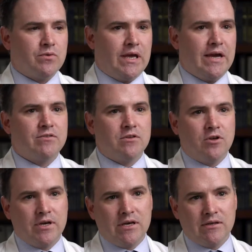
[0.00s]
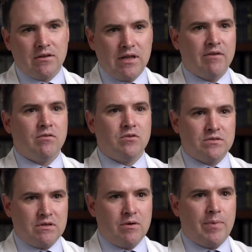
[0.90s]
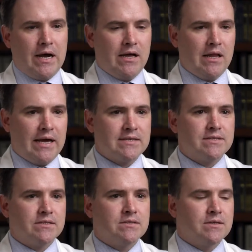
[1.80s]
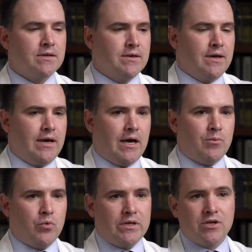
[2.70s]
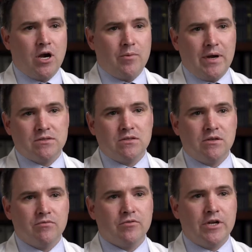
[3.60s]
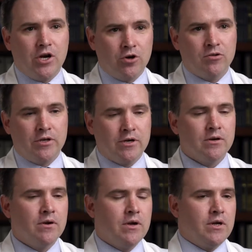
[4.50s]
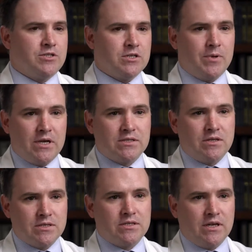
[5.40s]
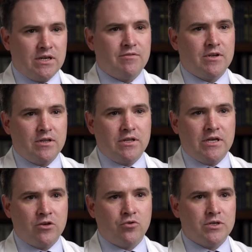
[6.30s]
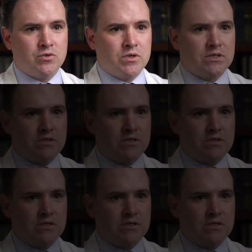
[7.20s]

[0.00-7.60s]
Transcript: we have to look at levels of the bile acids, um, we talk about delivery earlier, just because of this significantly increased risk